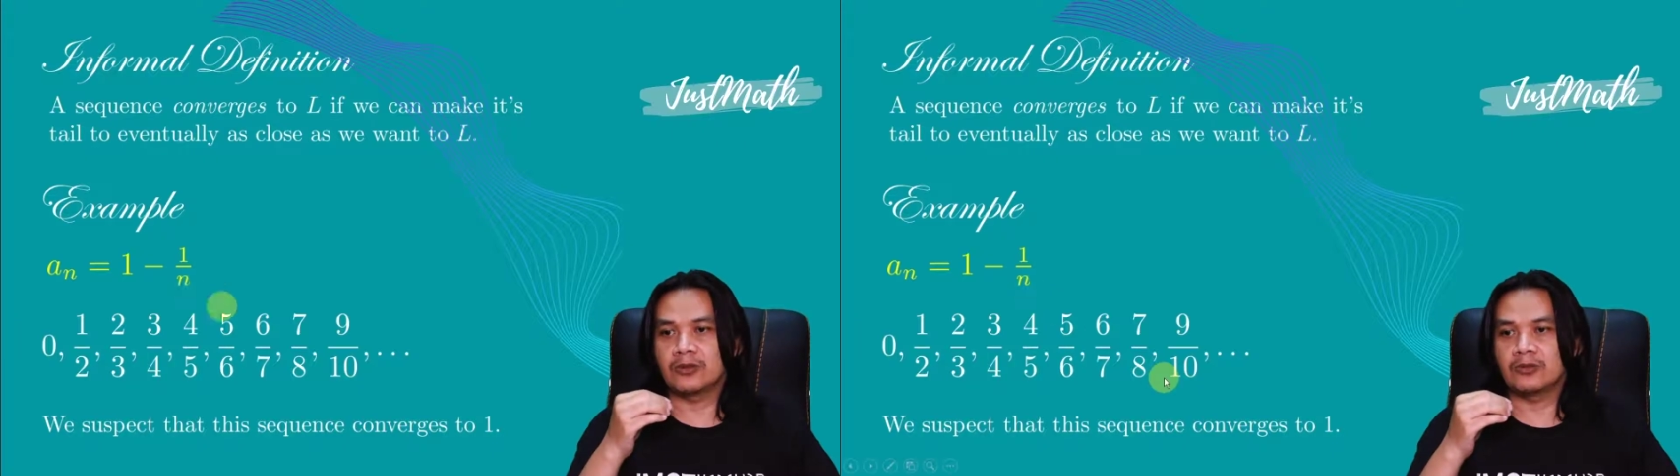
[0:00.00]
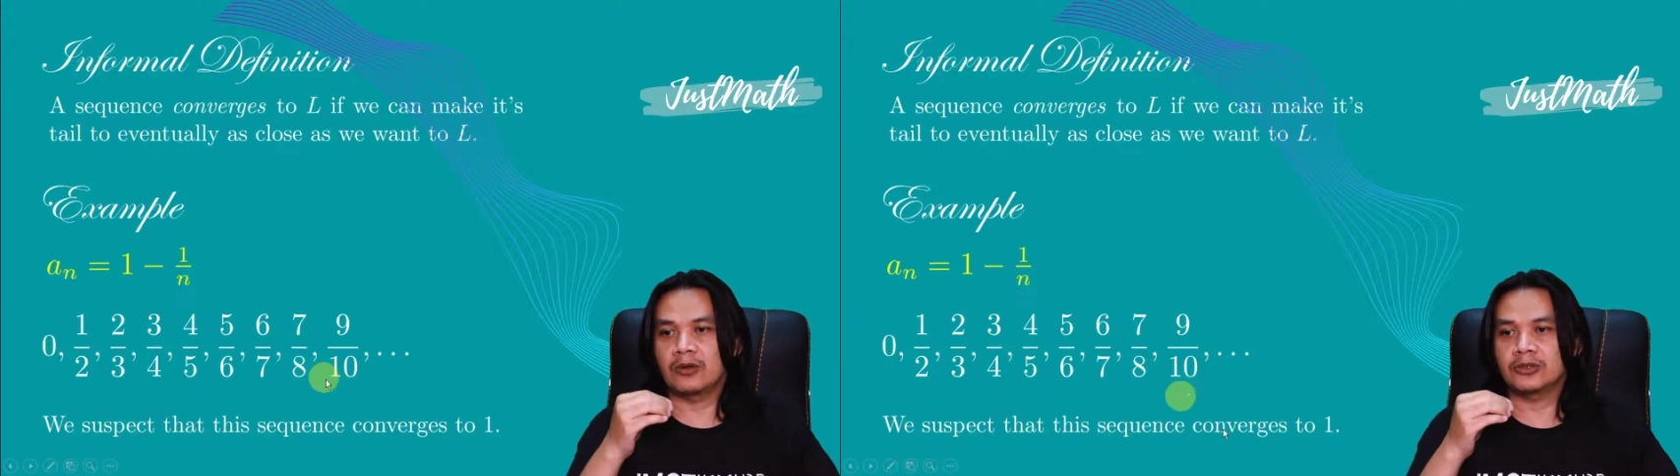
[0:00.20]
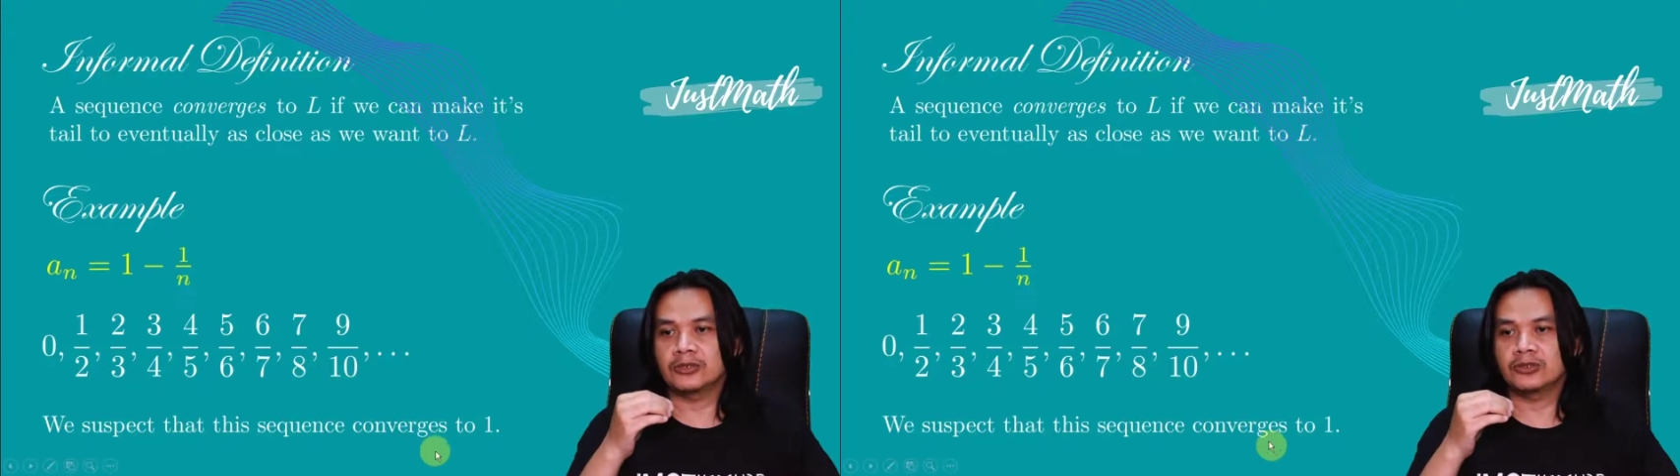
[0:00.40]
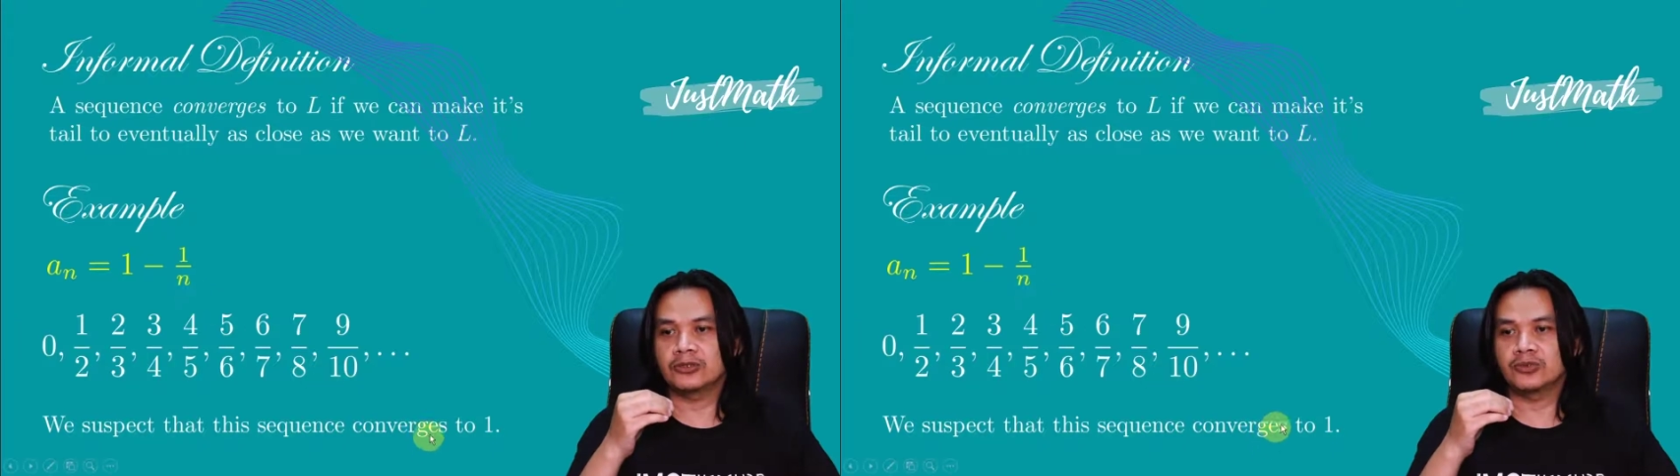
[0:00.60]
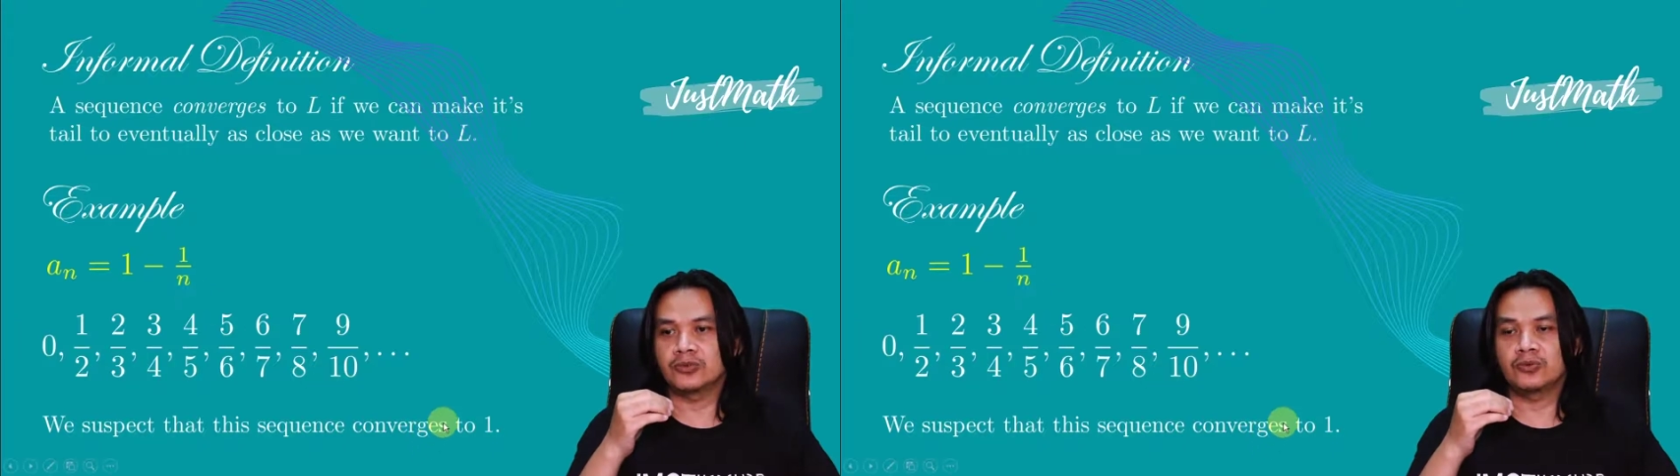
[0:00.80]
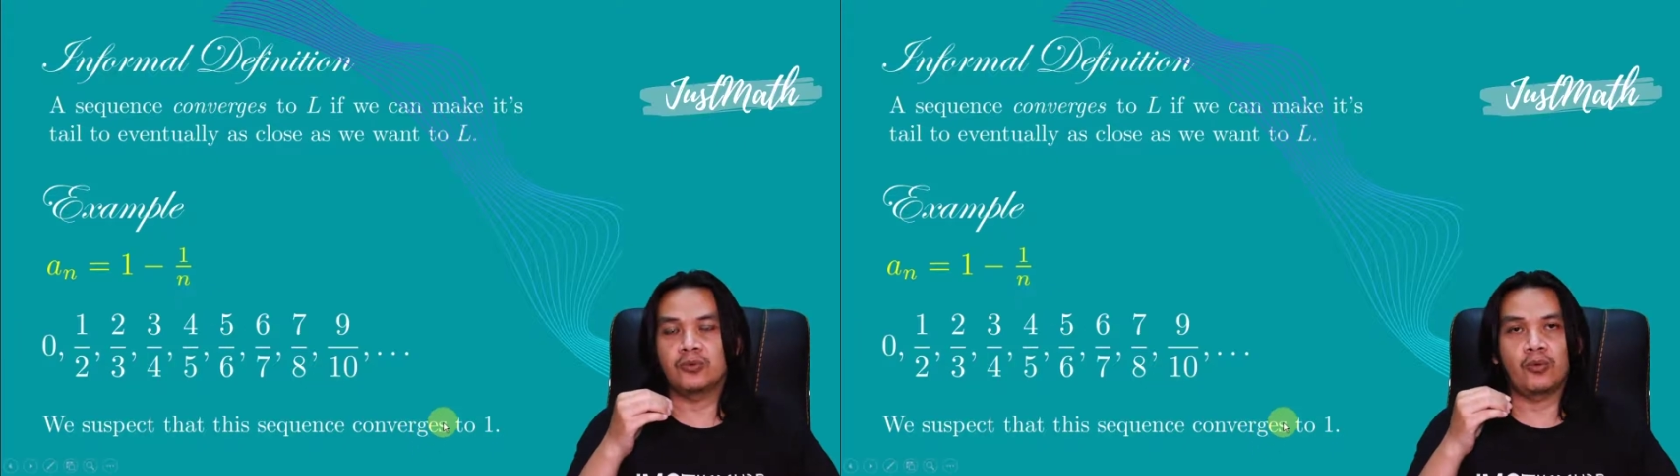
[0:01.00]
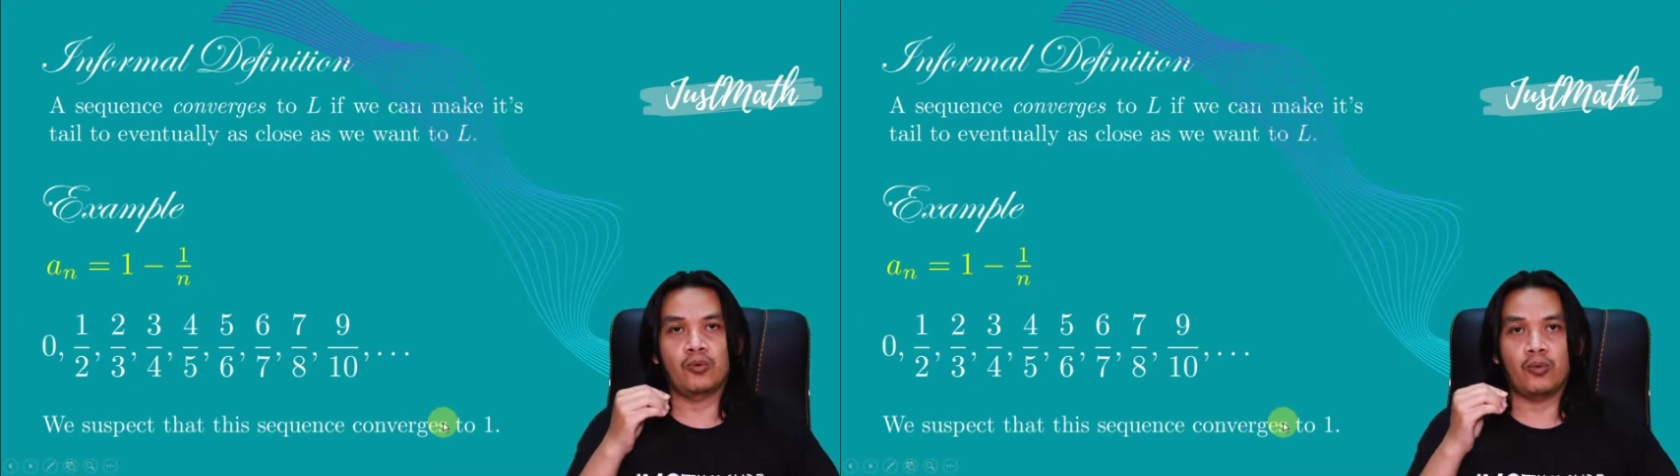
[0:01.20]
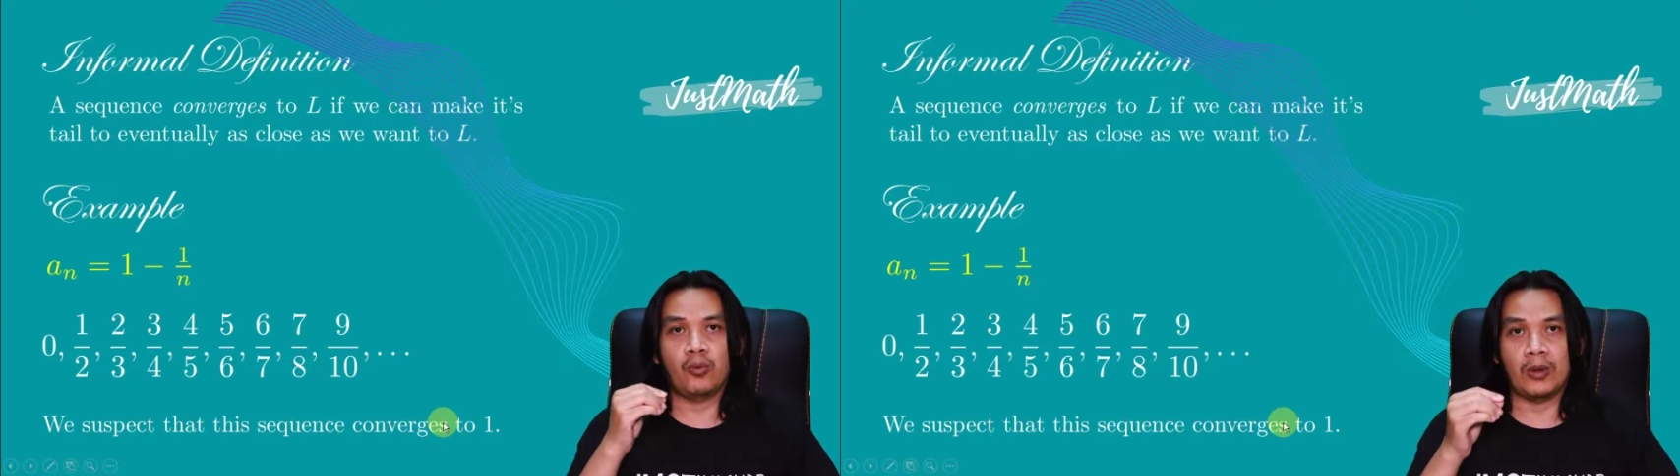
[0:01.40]
want to
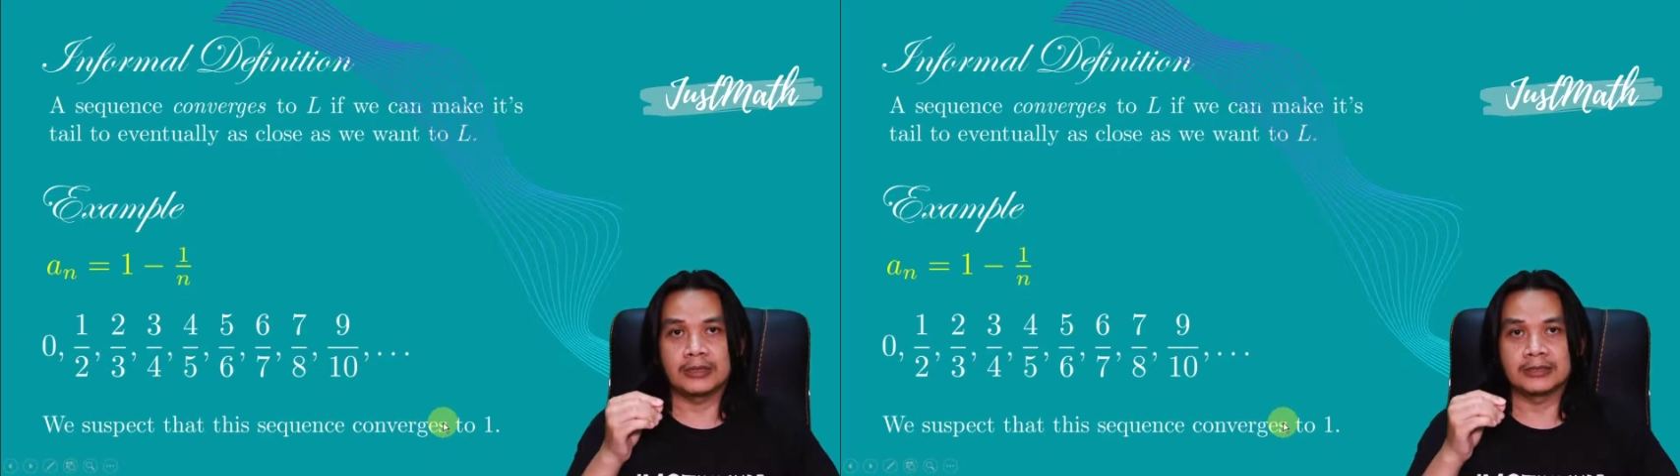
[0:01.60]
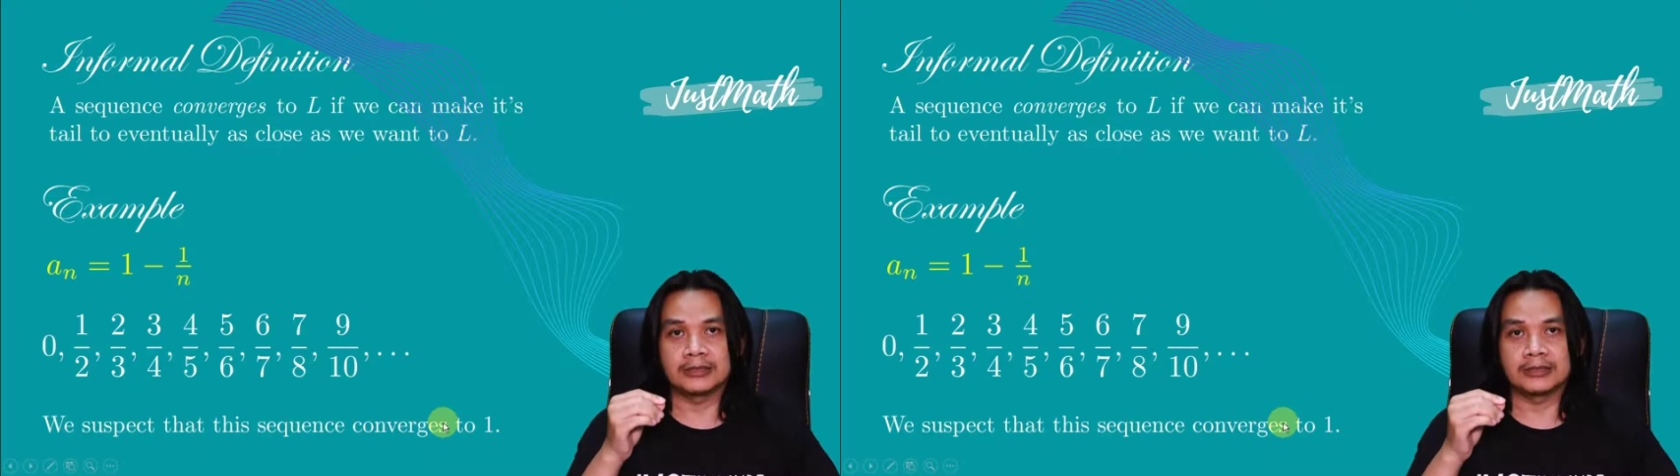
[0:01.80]
1.